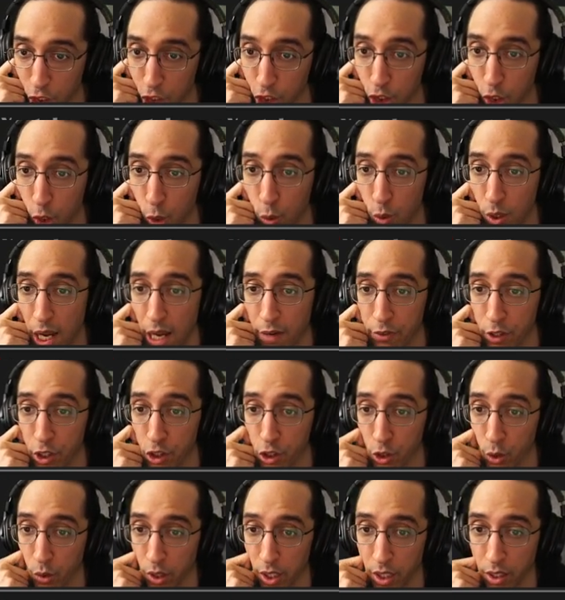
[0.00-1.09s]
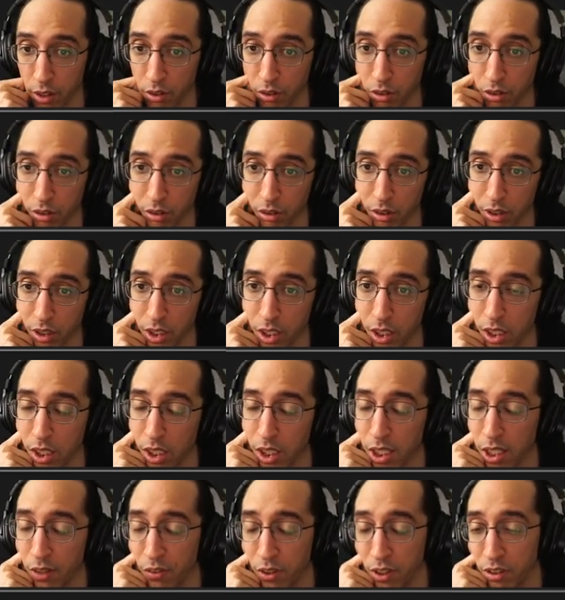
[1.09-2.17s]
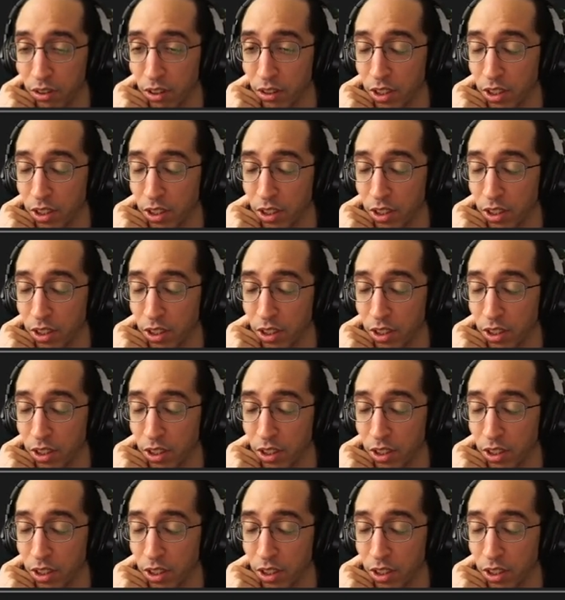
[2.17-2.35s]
You never do this. If his